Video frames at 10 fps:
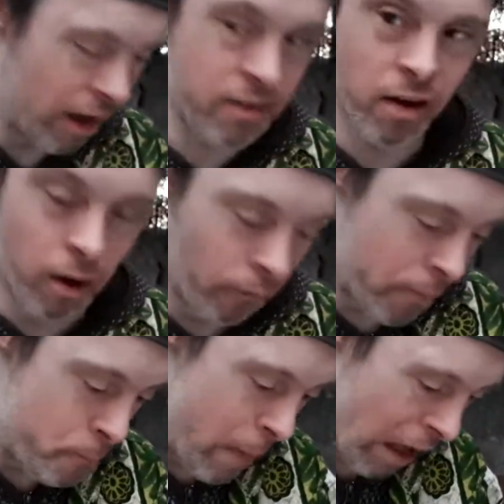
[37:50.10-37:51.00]
I like to call
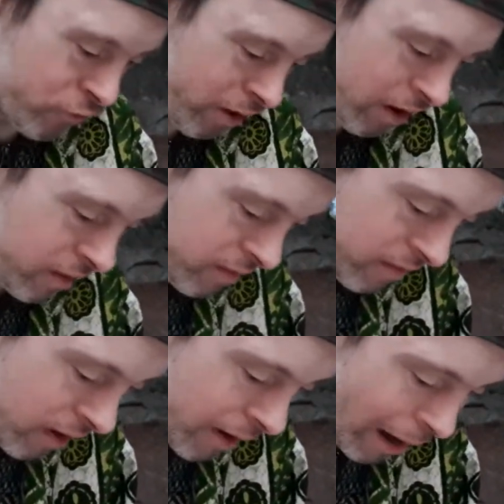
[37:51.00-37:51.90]
the magic
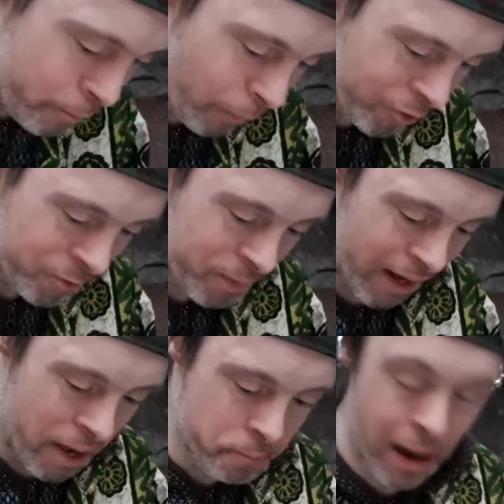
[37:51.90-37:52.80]
C-cup
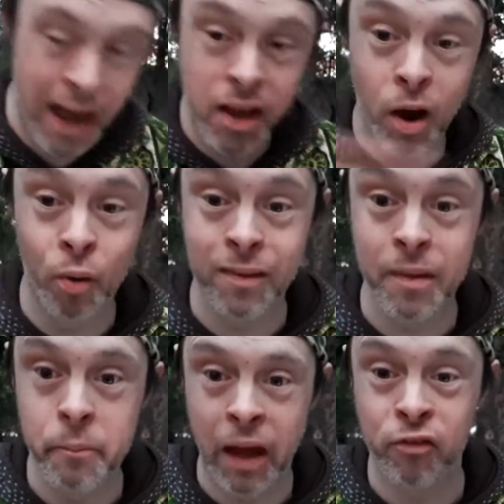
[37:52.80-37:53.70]
multiplying pine cones
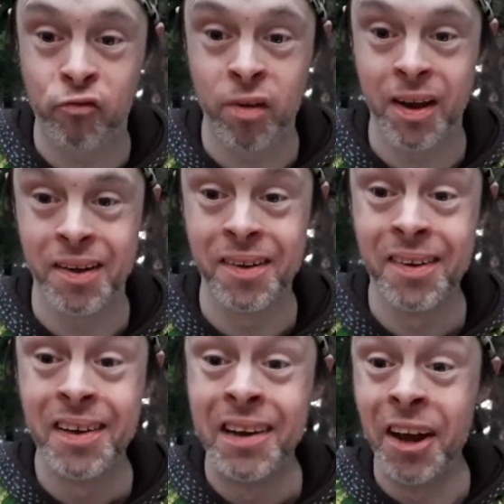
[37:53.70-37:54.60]
magic trick.
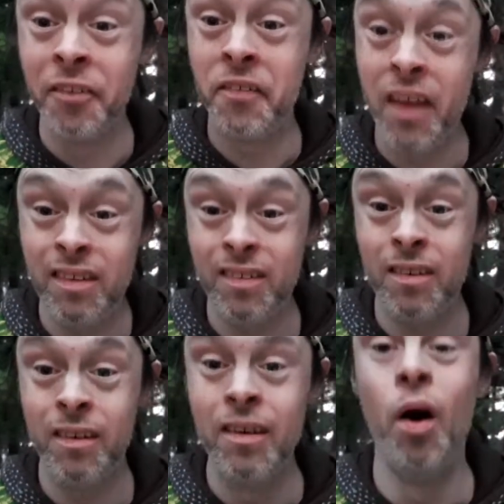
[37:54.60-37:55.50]
Here's what
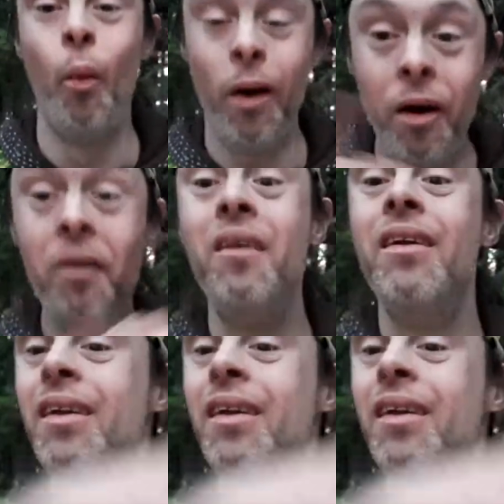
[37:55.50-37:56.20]
this will